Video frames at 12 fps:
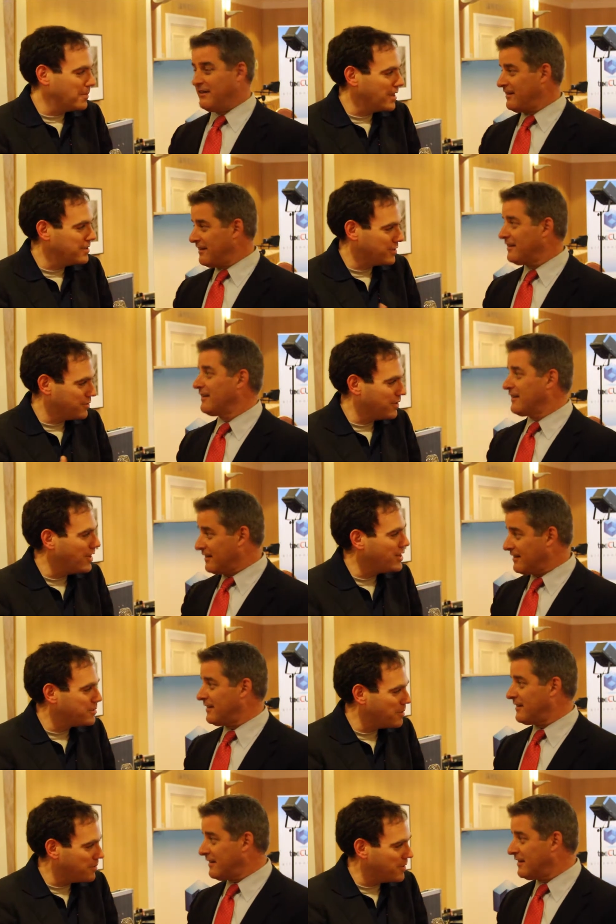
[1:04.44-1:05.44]
Speaker 1: not just for
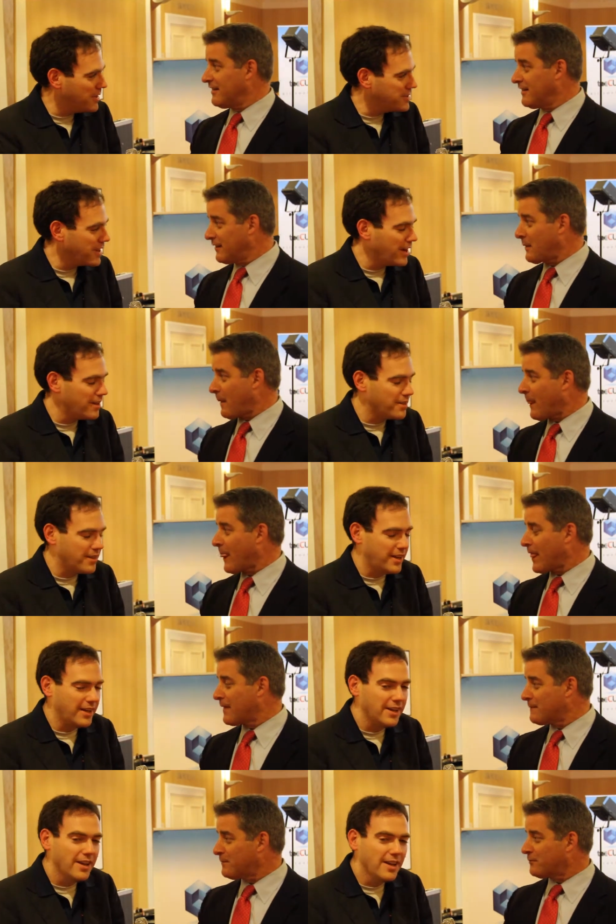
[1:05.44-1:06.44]
us, but for the entire
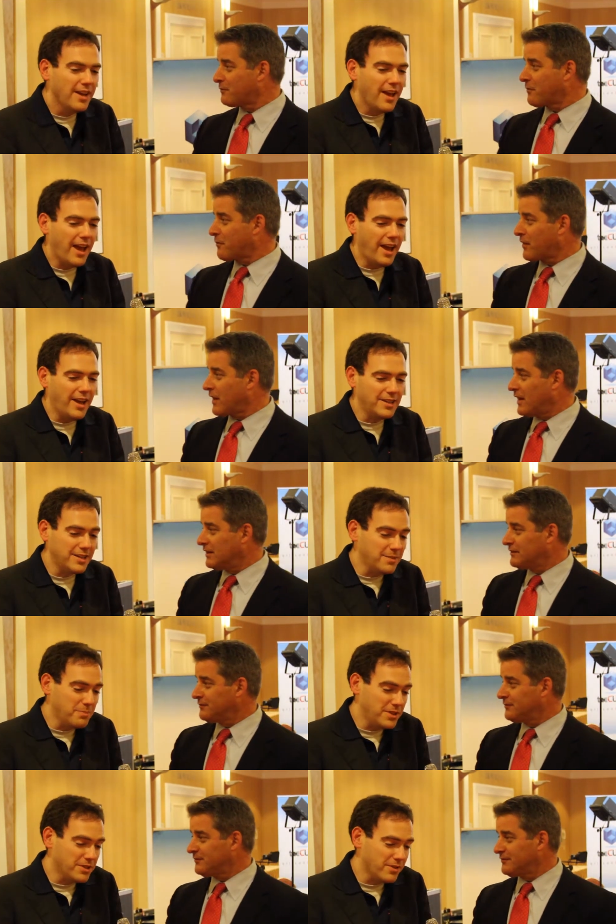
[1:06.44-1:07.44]
thing. And uh,
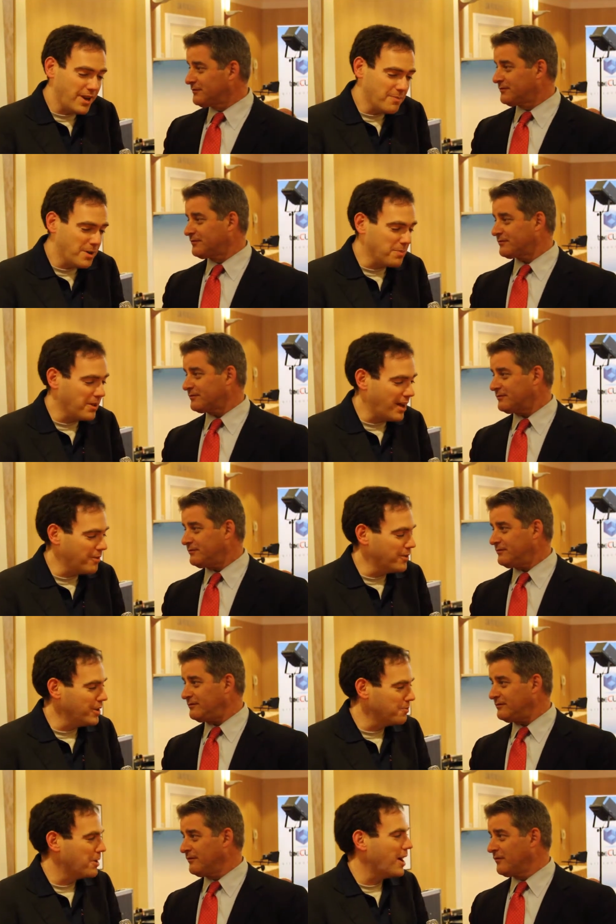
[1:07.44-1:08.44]
it's great. People have
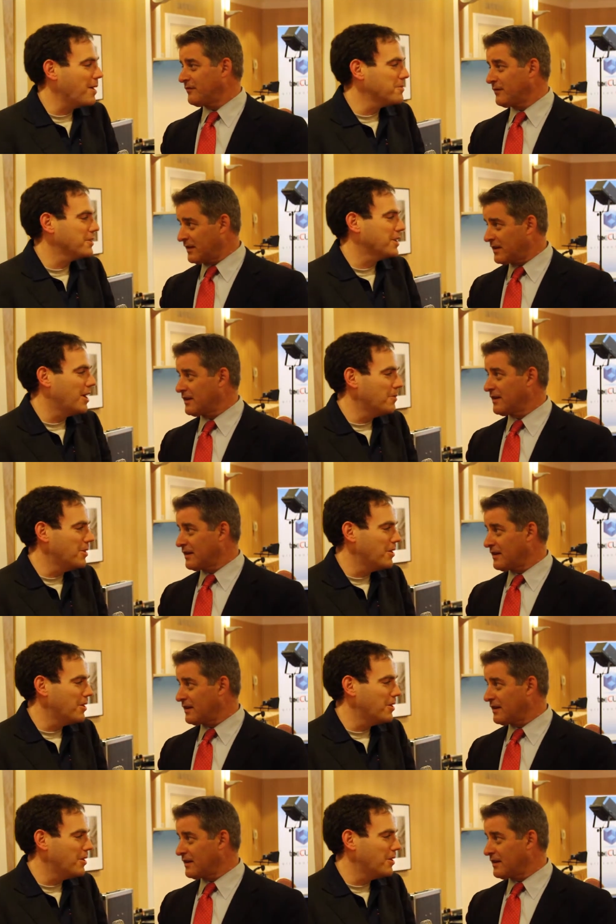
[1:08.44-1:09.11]
real problems. They're coming